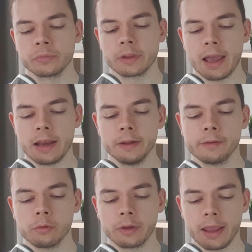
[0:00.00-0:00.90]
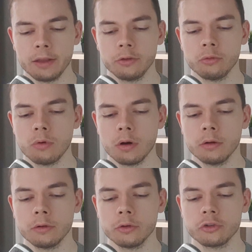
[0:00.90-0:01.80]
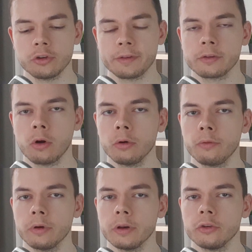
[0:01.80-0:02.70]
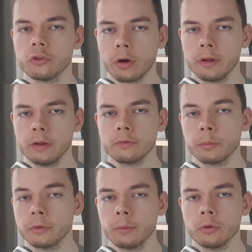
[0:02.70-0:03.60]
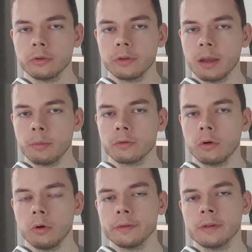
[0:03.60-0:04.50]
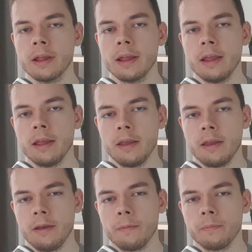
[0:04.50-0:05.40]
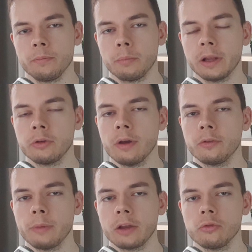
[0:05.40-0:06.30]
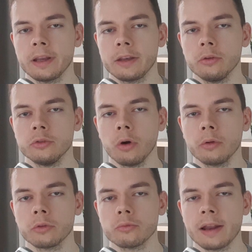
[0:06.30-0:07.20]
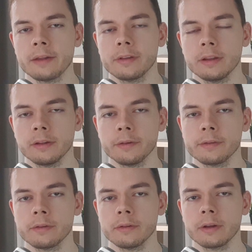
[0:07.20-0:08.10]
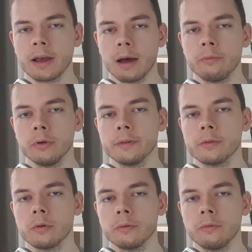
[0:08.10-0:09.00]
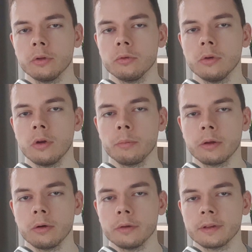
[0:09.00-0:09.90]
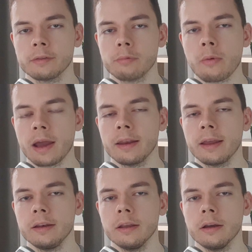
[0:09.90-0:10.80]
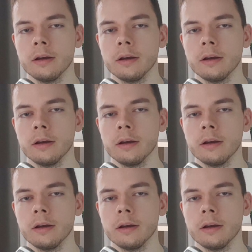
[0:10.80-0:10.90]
And it's okay to uh, just code for the joy from time to time, of course, but you have to make sure that you don't rest in this comfort zone for too long because it's very unlikely uh,